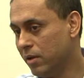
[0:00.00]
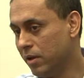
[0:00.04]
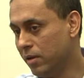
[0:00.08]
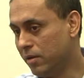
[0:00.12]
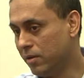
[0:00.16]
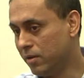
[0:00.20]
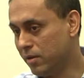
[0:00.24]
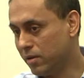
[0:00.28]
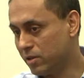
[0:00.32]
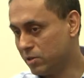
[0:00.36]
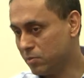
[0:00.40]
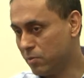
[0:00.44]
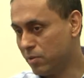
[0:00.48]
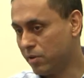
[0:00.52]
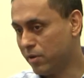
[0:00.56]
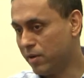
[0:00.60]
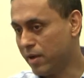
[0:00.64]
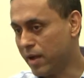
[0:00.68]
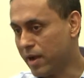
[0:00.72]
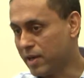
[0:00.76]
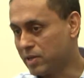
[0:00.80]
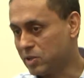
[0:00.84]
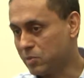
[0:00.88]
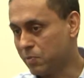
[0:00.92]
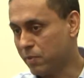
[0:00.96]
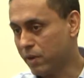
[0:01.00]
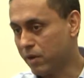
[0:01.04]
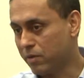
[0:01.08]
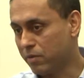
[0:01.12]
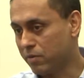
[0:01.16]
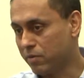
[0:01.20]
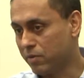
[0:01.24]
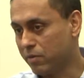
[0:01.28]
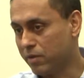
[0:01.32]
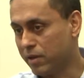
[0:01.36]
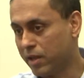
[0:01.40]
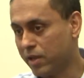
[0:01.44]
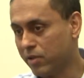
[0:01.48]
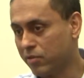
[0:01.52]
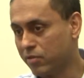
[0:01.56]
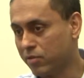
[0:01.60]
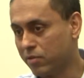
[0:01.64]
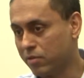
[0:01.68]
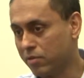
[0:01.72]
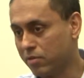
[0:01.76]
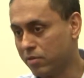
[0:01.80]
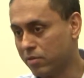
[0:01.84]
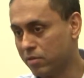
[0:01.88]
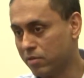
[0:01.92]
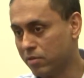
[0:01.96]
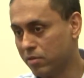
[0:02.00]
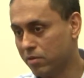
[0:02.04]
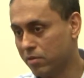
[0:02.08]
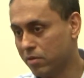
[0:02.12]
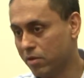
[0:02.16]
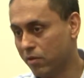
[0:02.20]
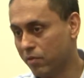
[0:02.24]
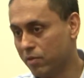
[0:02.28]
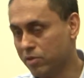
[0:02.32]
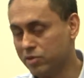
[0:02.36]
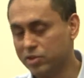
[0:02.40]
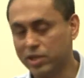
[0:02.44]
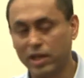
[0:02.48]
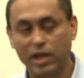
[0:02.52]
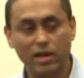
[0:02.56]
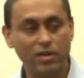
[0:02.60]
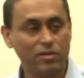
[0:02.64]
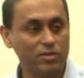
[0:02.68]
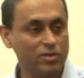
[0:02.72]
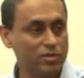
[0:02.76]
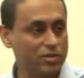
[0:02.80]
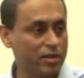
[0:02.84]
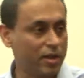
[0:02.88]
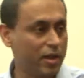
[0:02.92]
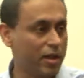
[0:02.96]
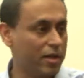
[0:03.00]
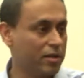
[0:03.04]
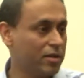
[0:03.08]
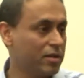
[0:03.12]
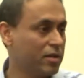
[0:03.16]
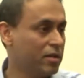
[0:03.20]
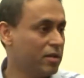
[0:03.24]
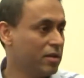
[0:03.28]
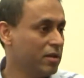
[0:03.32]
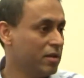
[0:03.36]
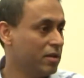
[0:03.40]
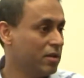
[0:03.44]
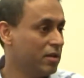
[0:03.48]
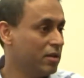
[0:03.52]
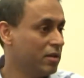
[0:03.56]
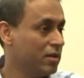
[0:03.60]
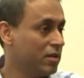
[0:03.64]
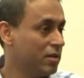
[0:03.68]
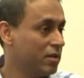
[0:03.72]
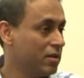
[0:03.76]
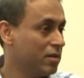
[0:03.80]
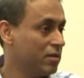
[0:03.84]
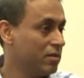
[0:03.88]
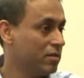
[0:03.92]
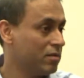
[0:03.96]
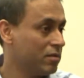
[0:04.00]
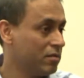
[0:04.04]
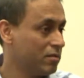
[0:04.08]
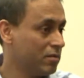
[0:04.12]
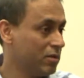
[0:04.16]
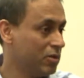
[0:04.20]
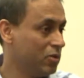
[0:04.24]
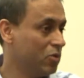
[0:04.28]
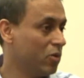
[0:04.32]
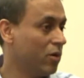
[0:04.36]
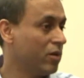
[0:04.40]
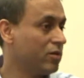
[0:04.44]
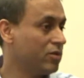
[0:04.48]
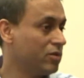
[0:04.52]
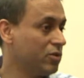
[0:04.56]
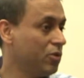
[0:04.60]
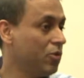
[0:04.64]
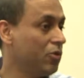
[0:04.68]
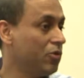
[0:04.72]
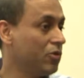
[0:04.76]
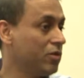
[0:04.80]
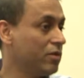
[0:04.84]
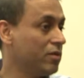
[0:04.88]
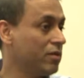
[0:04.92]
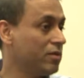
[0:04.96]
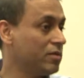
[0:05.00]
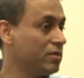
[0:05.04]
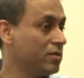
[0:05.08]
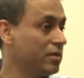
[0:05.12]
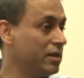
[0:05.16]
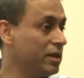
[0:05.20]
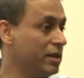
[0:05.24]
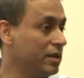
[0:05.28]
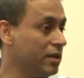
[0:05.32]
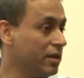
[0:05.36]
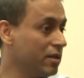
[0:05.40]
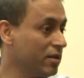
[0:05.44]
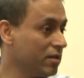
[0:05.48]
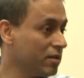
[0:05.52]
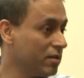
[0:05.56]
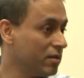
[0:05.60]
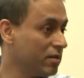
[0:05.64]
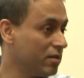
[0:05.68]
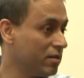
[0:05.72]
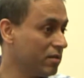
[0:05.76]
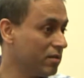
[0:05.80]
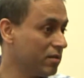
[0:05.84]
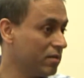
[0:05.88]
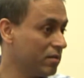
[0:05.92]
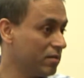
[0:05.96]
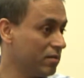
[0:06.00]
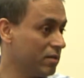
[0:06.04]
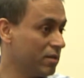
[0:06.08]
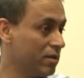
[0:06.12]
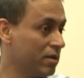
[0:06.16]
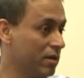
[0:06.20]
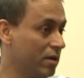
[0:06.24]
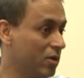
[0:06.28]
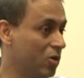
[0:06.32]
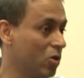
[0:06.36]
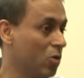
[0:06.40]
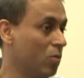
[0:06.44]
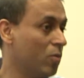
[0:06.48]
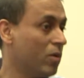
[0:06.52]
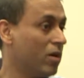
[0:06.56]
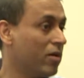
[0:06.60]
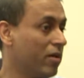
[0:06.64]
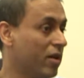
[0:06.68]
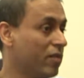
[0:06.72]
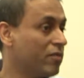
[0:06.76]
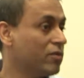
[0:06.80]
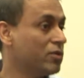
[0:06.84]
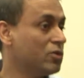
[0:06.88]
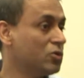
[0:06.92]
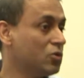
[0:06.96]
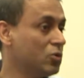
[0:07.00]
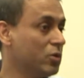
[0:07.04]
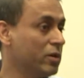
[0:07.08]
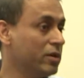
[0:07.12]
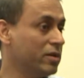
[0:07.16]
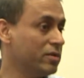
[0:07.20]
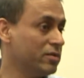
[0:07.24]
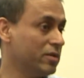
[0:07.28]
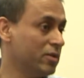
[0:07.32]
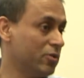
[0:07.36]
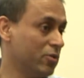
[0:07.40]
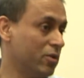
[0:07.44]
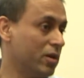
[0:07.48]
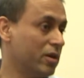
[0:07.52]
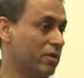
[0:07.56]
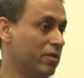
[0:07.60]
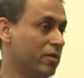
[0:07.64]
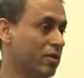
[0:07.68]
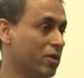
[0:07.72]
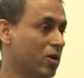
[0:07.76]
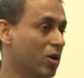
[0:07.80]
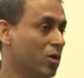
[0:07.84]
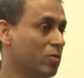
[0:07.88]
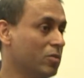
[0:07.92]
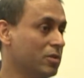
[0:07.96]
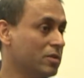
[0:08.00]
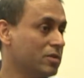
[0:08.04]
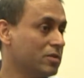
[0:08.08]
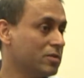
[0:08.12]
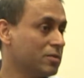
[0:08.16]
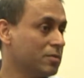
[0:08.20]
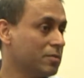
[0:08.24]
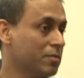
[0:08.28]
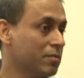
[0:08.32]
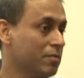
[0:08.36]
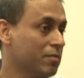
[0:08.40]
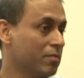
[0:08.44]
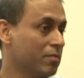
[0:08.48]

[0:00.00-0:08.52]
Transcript: interdisciplinary aspect of the nature of the challenge that your institution is leading, that Aruma referred to in his introductory comments.